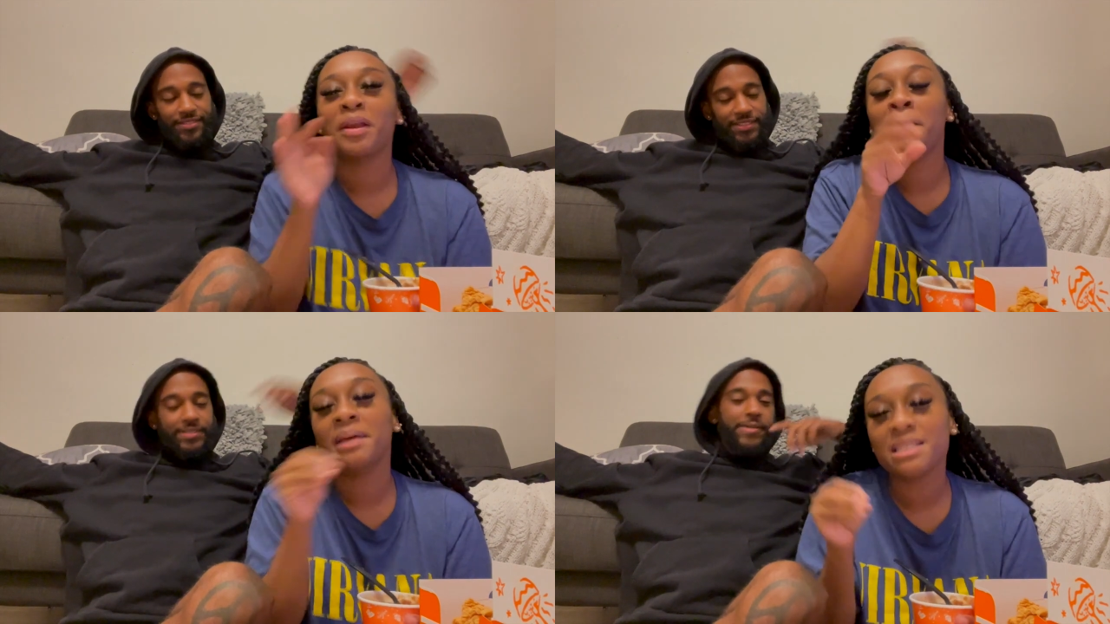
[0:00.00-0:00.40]

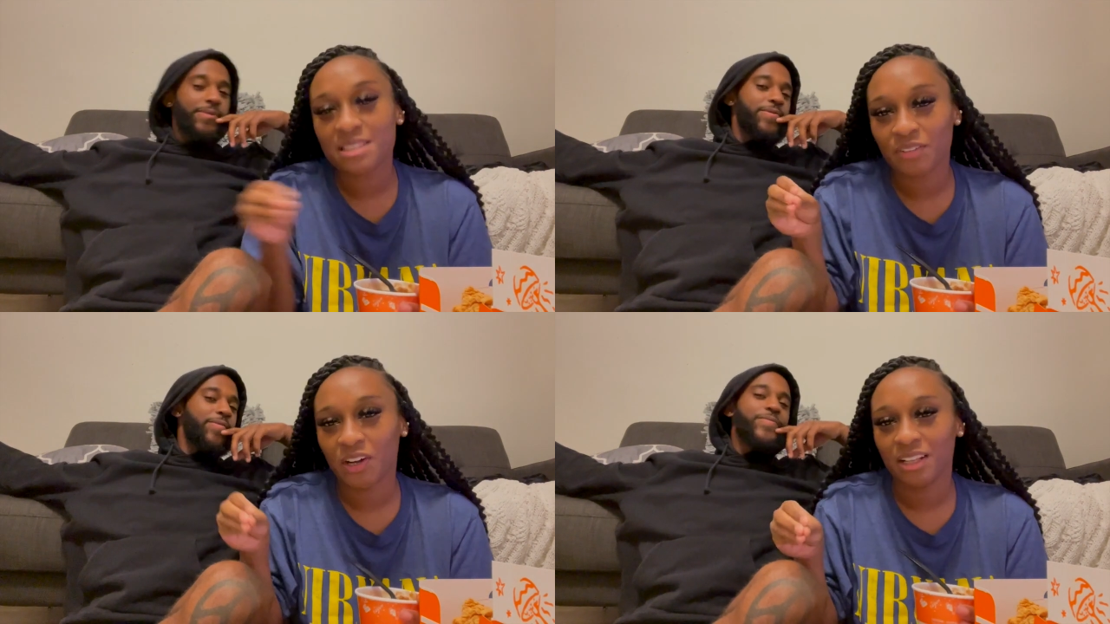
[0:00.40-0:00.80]
Speaker 1: in the midst
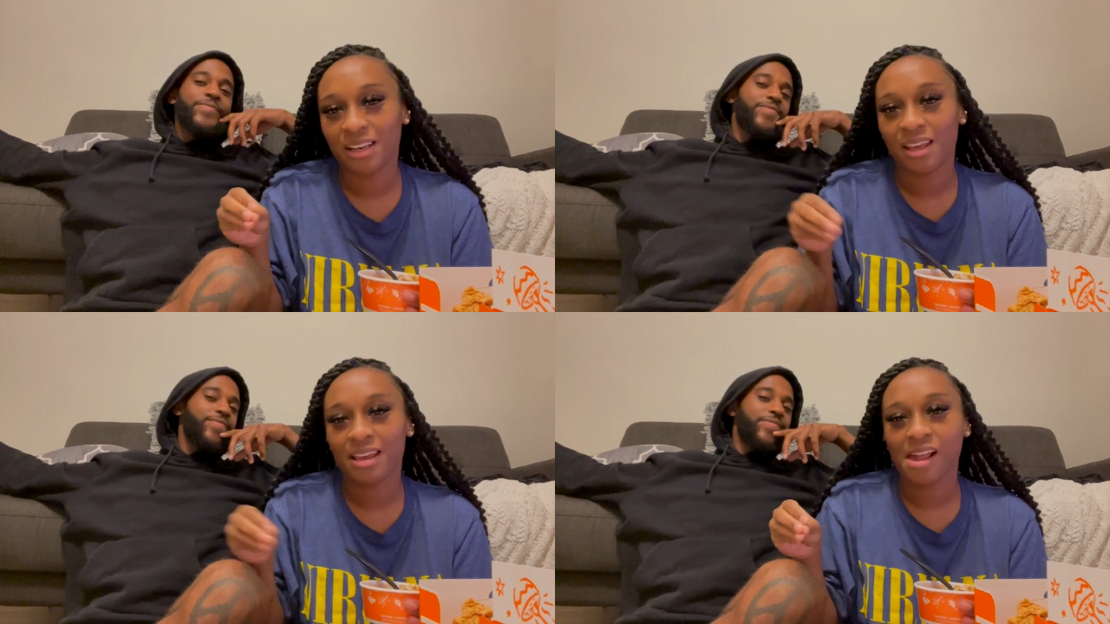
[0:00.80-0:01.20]
of all of
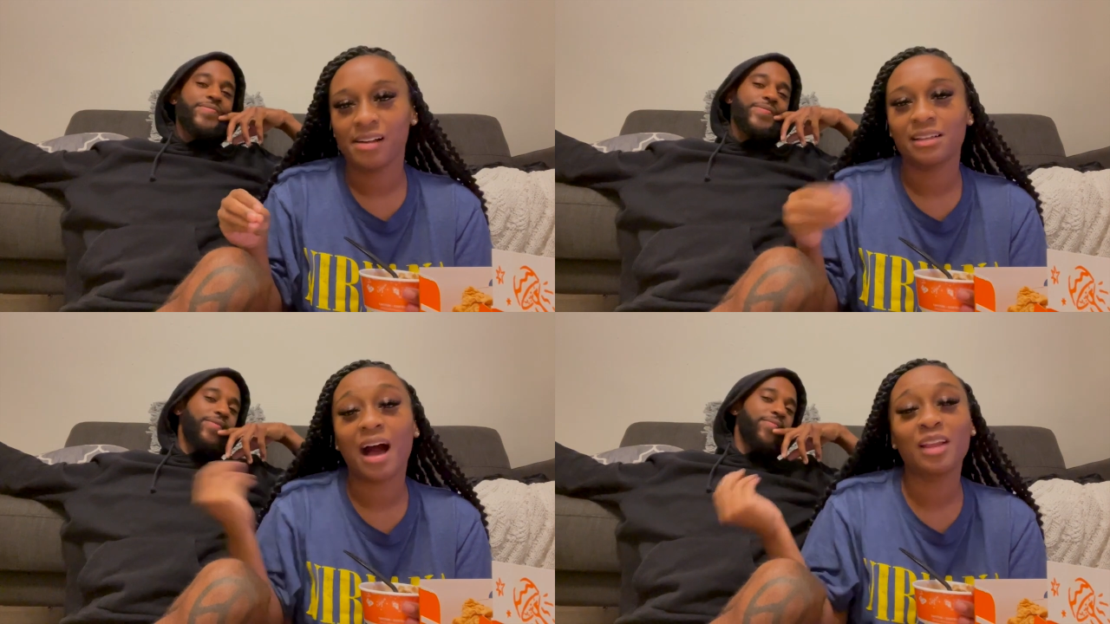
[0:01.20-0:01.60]
that,
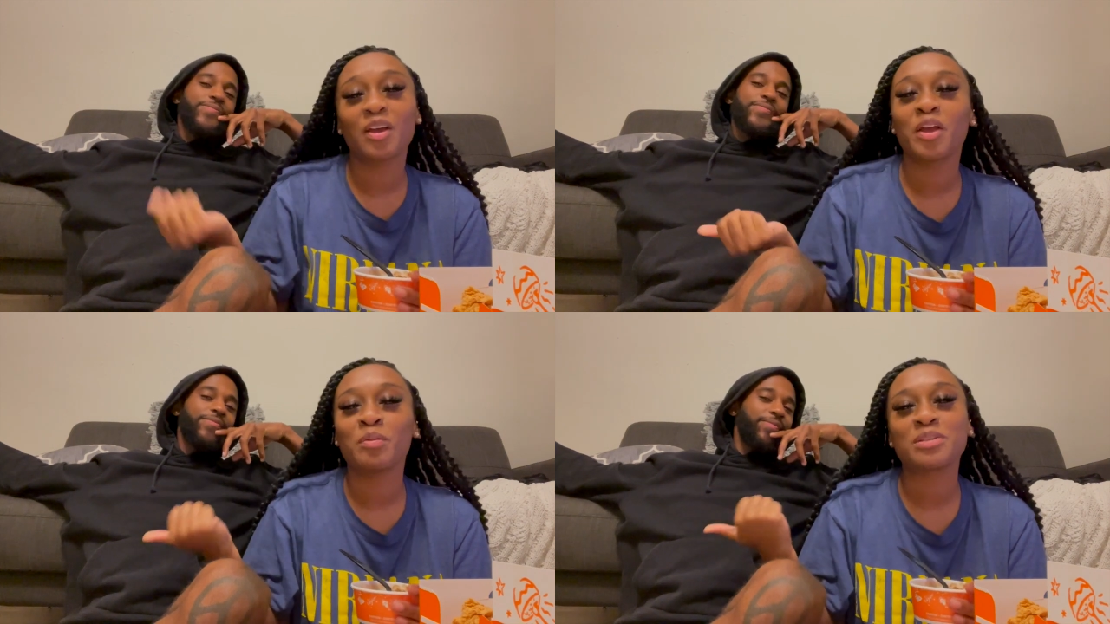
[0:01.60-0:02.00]
I
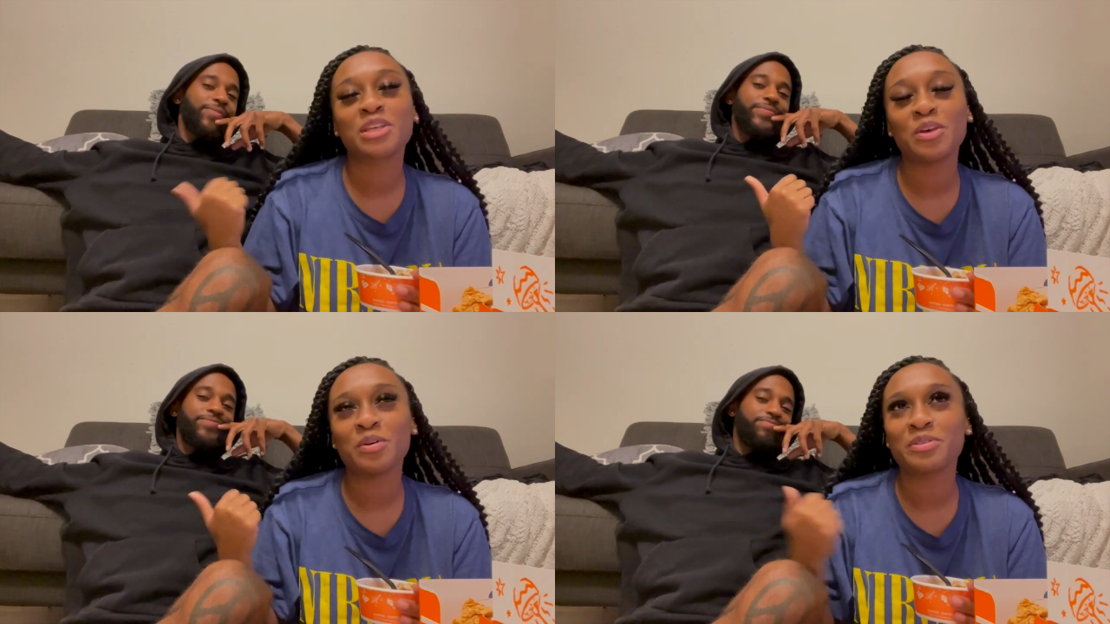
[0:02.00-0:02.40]
thought he was
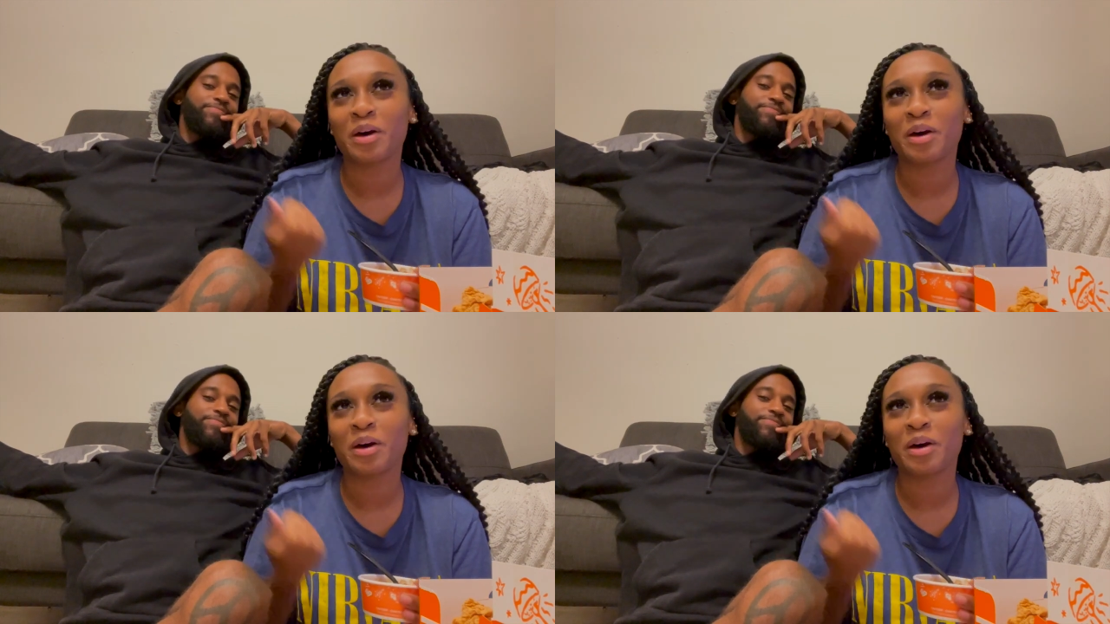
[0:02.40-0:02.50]
cute.